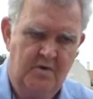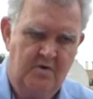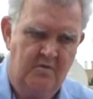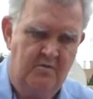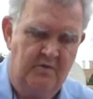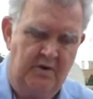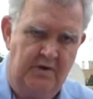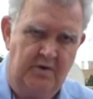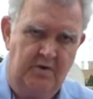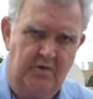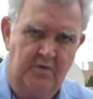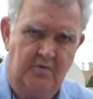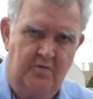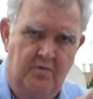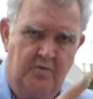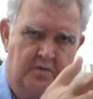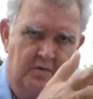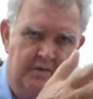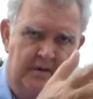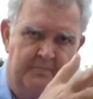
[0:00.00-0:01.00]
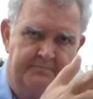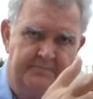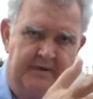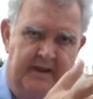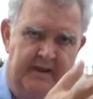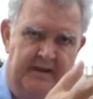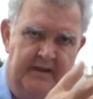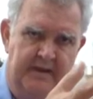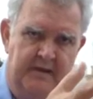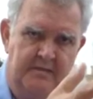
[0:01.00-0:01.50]
renewal,
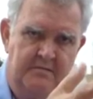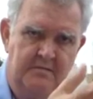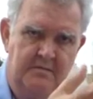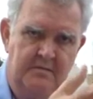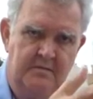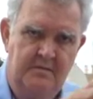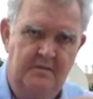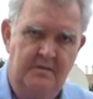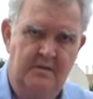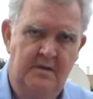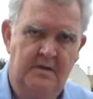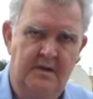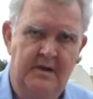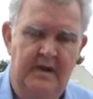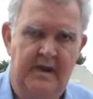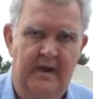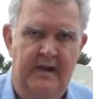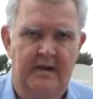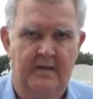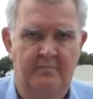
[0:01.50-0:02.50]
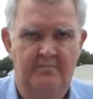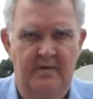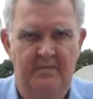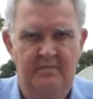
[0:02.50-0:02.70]
updating, and a